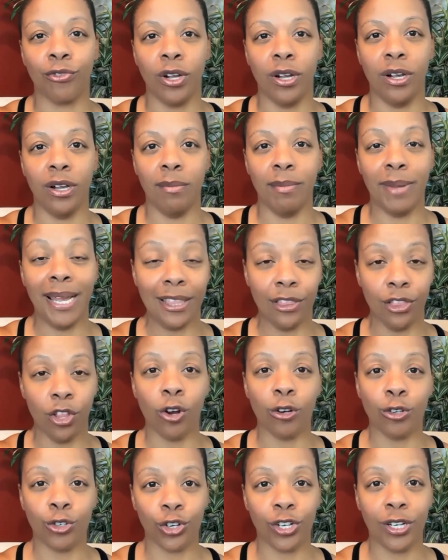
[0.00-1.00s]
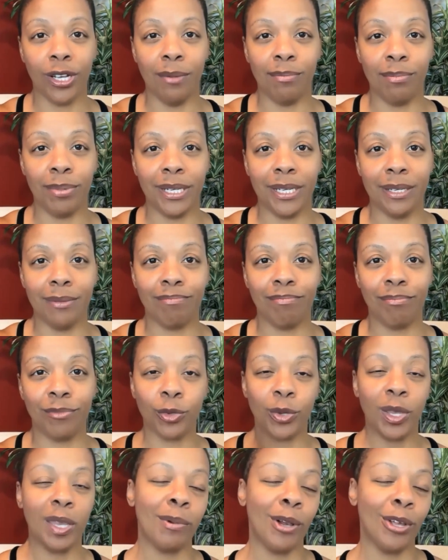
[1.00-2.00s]
from a larger company.
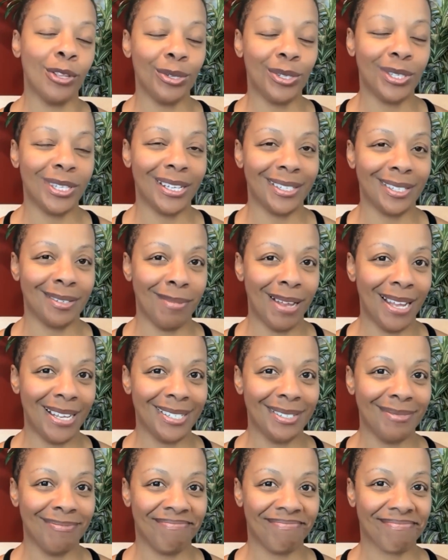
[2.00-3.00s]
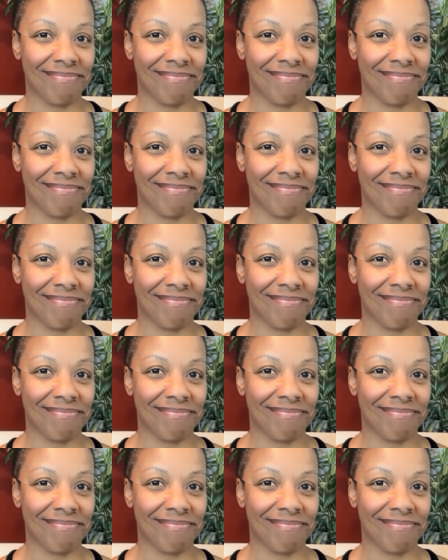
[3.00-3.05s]
So keep all those things in mind.